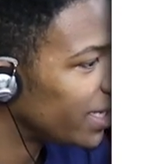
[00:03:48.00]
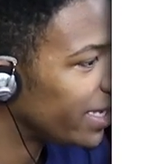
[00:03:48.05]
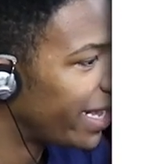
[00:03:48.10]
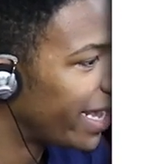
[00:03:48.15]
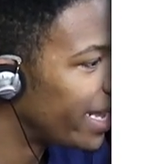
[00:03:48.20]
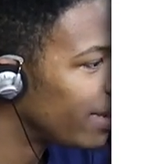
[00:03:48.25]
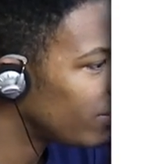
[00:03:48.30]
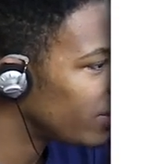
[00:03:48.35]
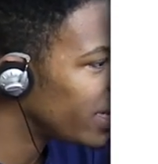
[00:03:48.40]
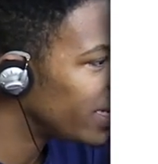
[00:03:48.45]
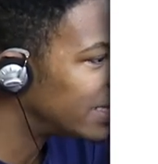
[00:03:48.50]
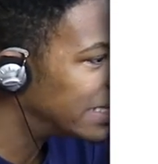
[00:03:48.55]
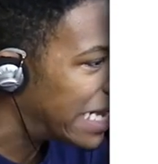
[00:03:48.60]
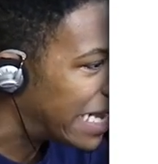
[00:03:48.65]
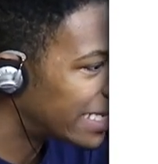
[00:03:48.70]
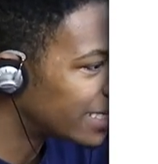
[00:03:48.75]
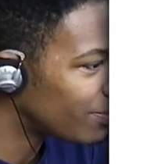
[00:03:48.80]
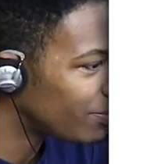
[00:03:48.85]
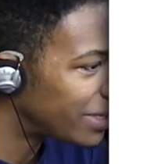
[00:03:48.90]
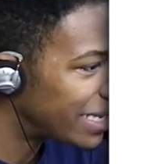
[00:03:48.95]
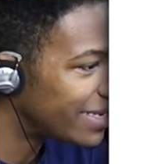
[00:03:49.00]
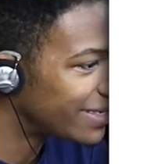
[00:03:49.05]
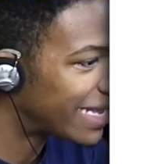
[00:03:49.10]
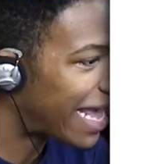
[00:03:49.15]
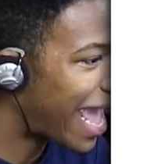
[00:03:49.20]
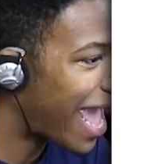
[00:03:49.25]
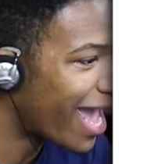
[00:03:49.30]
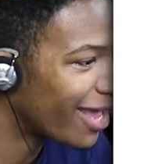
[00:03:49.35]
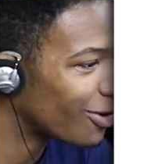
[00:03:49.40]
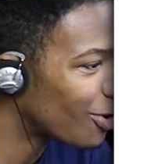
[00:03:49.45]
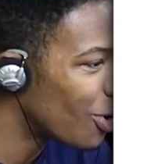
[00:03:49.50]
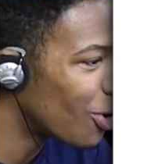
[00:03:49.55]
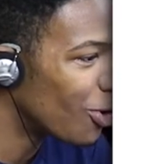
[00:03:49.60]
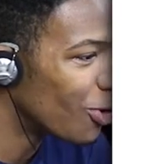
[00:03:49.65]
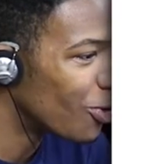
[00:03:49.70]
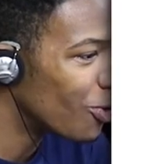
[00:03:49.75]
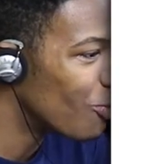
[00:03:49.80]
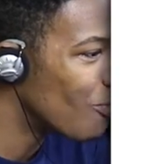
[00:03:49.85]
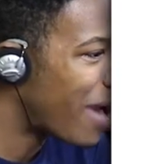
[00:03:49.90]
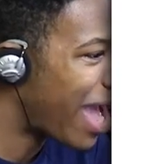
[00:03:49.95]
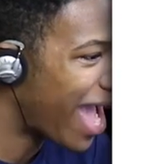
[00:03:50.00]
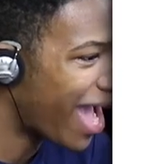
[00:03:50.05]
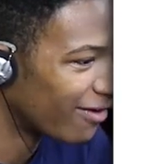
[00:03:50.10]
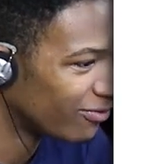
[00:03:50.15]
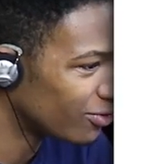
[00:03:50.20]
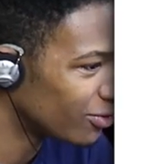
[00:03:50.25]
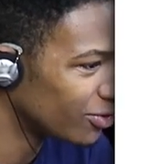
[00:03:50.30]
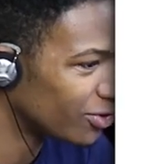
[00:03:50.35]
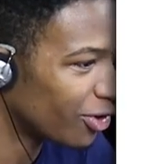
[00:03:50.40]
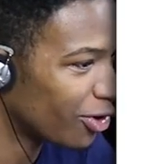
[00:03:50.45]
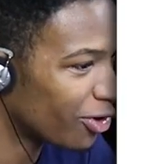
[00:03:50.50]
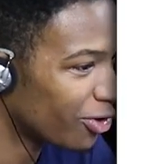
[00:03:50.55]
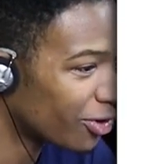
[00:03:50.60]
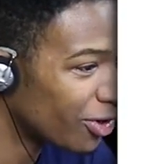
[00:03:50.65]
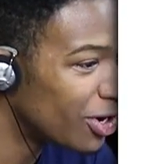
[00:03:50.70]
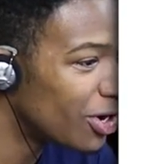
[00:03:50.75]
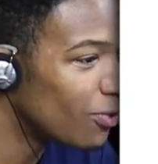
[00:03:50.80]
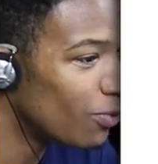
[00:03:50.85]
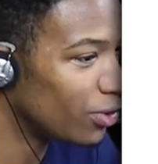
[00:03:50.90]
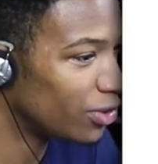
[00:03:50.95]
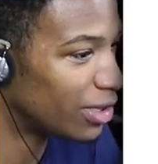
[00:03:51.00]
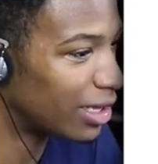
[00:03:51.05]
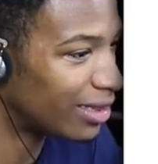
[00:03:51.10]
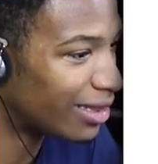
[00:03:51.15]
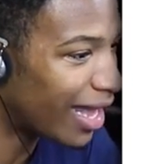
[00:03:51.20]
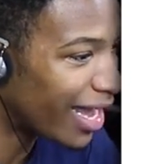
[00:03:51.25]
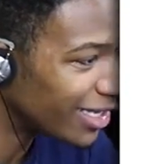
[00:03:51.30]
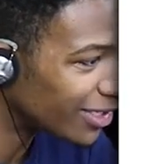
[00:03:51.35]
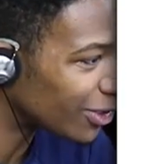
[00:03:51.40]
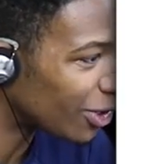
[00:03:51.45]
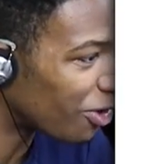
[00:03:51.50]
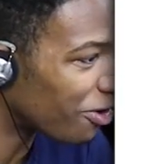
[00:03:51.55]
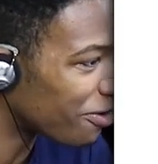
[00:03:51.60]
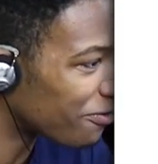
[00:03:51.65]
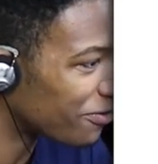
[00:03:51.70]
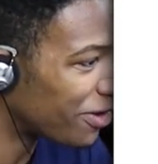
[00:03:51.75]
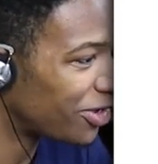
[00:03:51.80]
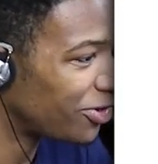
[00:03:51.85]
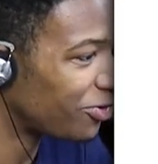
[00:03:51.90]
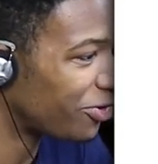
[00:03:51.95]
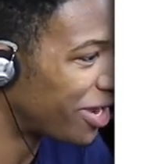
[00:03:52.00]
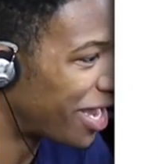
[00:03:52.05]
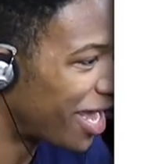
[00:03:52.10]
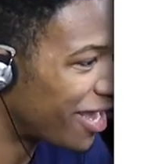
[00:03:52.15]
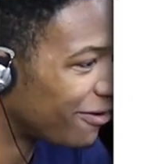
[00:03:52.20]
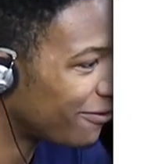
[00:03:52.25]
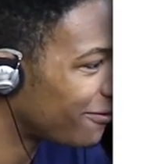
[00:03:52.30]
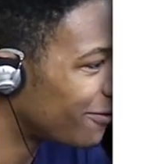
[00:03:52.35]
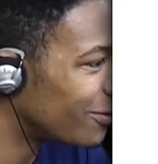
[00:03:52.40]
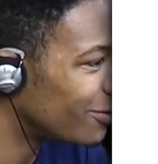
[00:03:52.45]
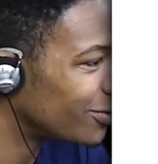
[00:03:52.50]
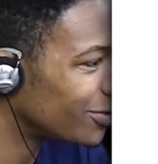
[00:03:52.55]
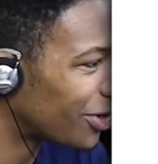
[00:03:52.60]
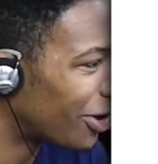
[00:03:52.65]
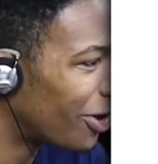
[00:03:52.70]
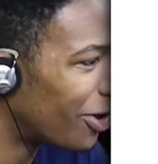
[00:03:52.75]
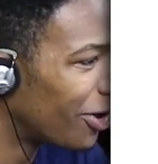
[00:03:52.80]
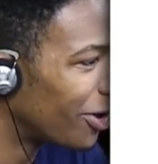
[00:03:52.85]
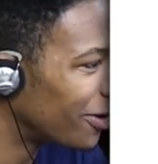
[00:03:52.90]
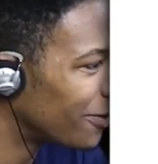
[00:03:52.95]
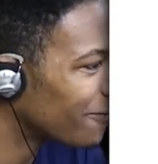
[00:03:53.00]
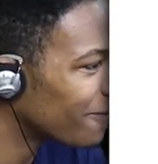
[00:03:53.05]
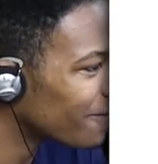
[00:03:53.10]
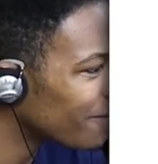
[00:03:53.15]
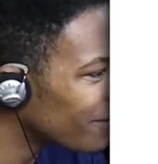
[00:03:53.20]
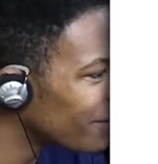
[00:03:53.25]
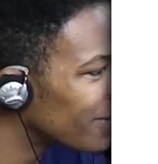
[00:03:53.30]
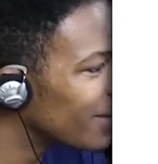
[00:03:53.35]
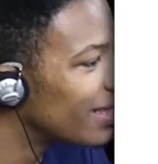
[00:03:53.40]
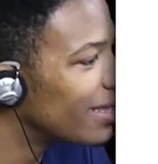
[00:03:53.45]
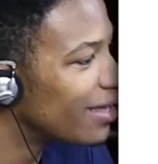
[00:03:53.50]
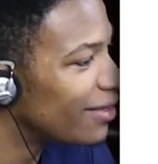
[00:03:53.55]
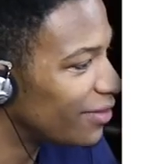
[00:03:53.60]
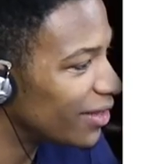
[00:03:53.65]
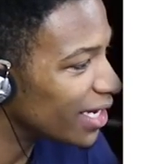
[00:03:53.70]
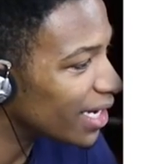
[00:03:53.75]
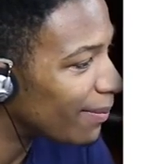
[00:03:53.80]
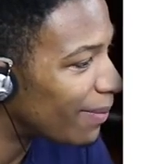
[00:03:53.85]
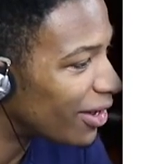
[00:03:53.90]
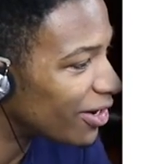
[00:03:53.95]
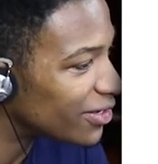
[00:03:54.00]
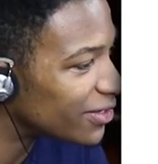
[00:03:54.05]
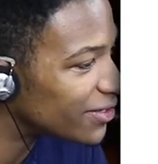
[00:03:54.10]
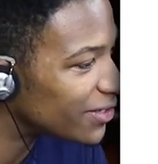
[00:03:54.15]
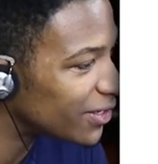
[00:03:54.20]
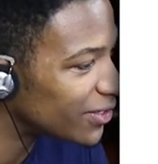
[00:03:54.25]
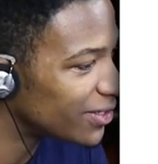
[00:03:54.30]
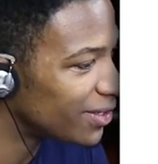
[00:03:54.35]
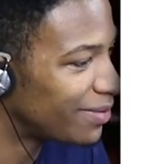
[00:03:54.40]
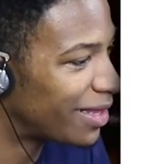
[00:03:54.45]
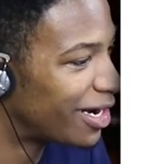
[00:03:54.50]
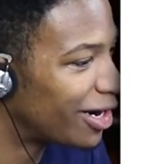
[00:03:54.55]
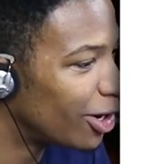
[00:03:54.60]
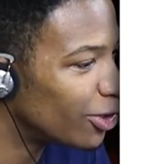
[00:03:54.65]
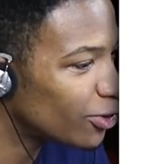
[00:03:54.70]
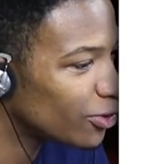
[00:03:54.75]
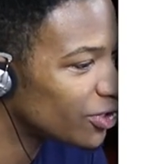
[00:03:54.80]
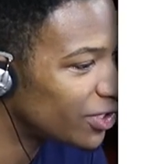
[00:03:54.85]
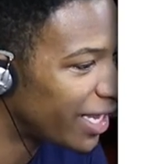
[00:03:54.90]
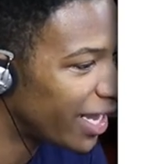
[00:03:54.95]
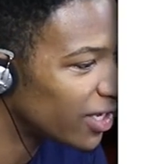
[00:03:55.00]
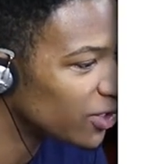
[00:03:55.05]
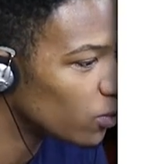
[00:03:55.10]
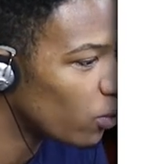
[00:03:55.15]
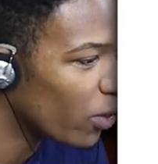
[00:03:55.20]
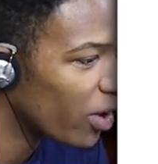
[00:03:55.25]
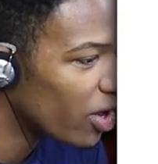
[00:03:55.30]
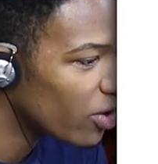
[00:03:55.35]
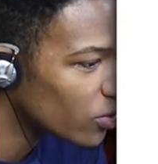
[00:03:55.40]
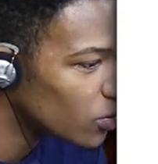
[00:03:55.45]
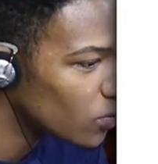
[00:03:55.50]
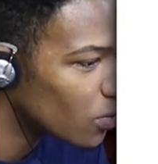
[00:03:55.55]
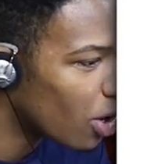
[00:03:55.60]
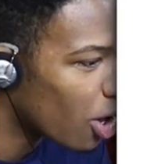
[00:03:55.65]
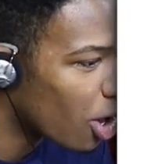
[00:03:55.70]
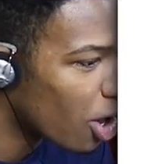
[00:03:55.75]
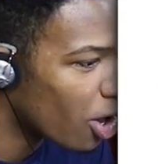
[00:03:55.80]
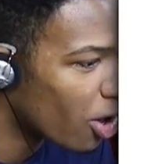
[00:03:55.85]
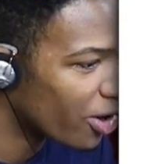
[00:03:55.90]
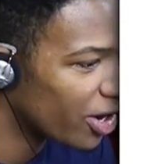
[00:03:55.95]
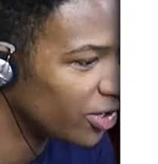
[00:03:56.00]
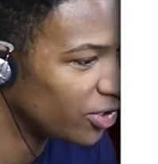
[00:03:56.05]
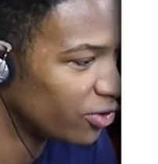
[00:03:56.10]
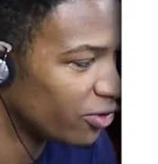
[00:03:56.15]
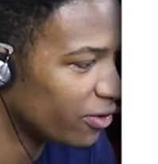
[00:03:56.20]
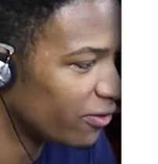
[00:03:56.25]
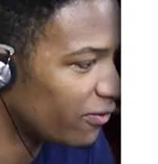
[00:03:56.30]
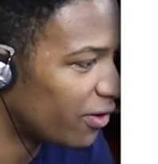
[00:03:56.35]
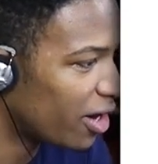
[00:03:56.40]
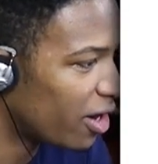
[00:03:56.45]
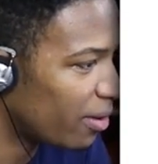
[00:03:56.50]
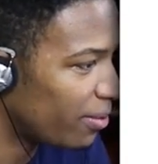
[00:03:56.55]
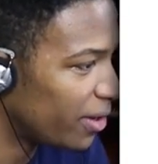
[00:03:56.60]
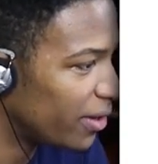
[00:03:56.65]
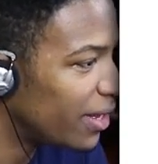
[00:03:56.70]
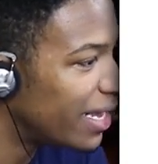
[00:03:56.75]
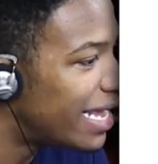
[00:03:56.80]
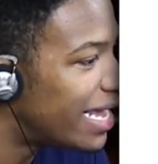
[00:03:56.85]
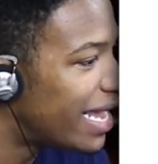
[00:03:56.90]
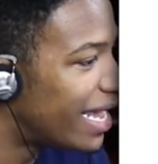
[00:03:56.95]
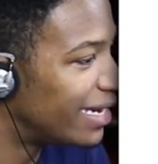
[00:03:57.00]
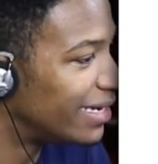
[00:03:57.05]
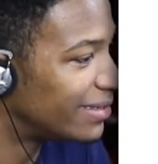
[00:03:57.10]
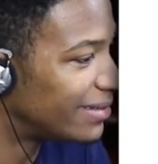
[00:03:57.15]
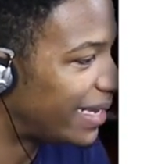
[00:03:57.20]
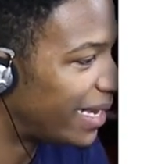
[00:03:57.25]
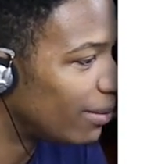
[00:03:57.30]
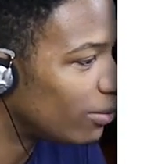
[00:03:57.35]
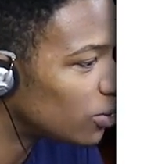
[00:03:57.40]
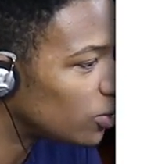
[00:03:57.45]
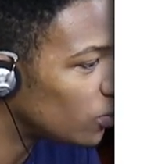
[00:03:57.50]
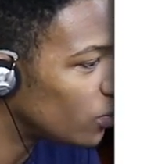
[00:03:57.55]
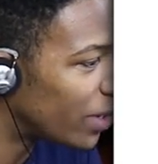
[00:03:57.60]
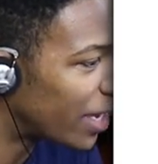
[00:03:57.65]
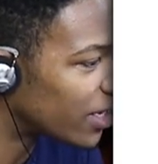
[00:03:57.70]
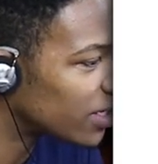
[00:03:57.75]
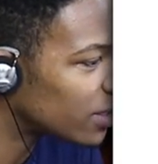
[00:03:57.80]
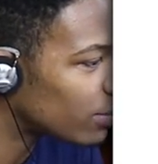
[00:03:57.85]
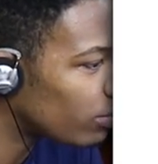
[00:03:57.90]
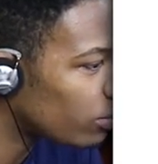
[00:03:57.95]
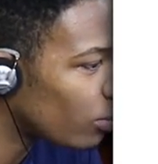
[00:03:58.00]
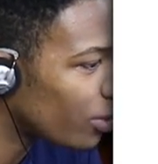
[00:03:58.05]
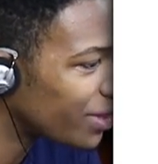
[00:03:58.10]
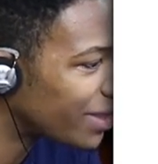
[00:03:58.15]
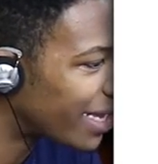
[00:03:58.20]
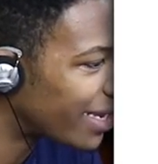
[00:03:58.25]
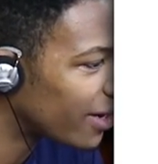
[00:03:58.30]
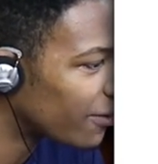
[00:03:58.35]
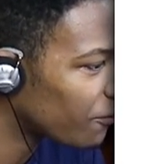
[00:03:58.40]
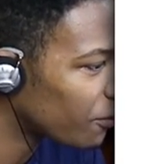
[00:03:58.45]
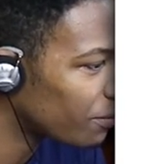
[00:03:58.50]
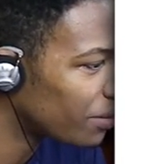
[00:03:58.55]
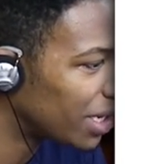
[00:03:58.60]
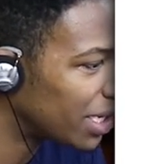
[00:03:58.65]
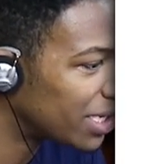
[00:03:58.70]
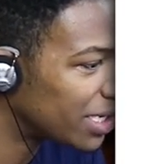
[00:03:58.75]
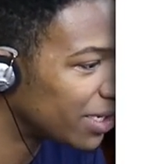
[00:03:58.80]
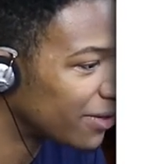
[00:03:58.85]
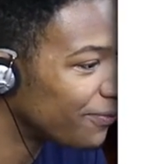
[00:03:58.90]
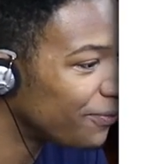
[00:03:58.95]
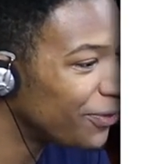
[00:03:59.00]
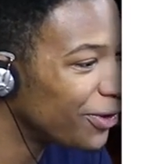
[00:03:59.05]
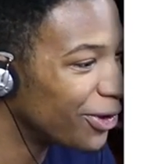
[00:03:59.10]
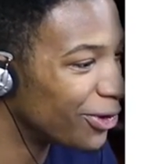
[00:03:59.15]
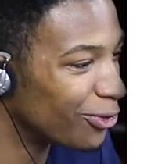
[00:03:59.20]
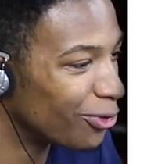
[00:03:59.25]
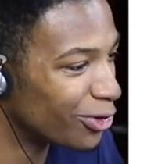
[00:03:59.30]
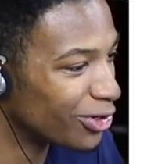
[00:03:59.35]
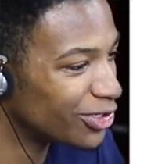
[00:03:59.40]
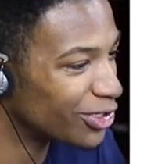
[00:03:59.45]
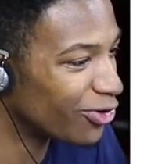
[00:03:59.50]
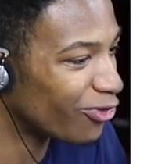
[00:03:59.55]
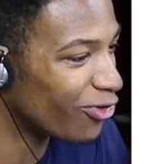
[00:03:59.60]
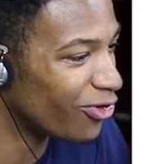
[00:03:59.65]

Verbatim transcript: The gameplay takes place at home after dark with the lights off and your headphones on. Think about a system that understands where you are in your environment and is able to exploit that information in order to